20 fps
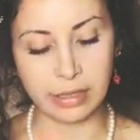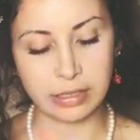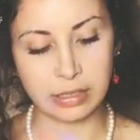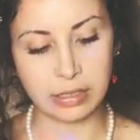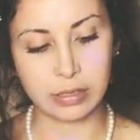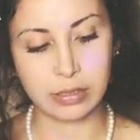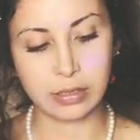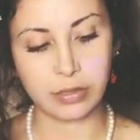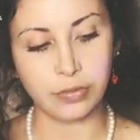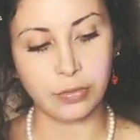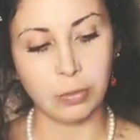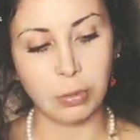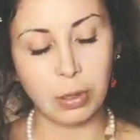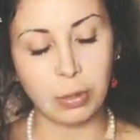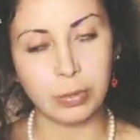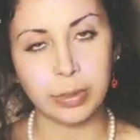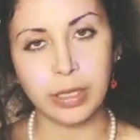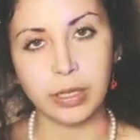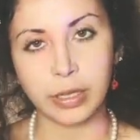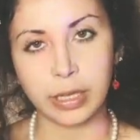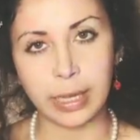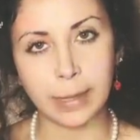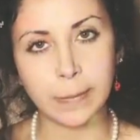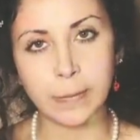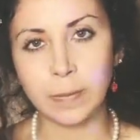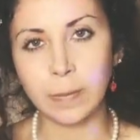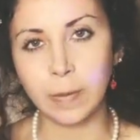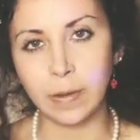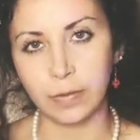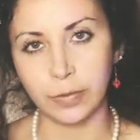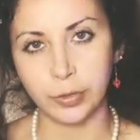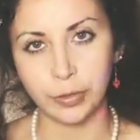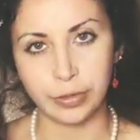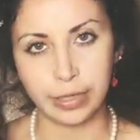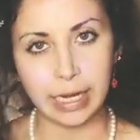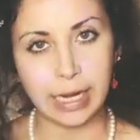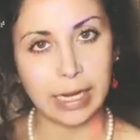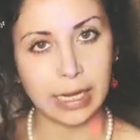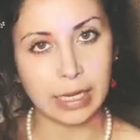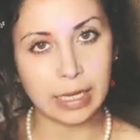essence of what we are capable of
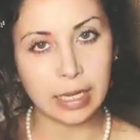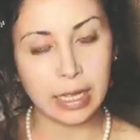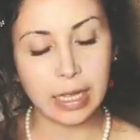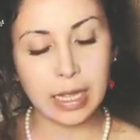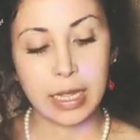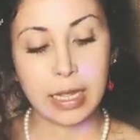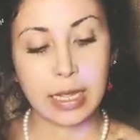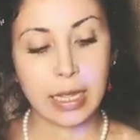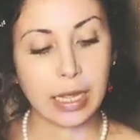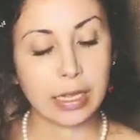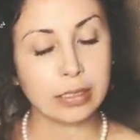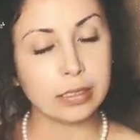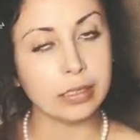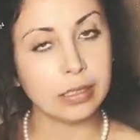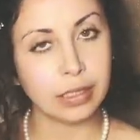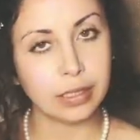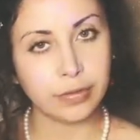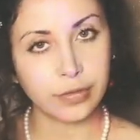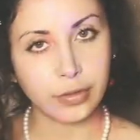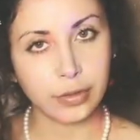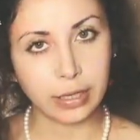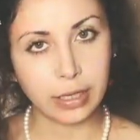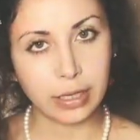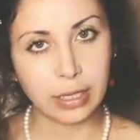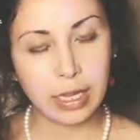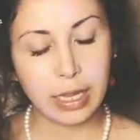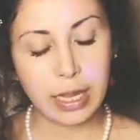creating and delivering.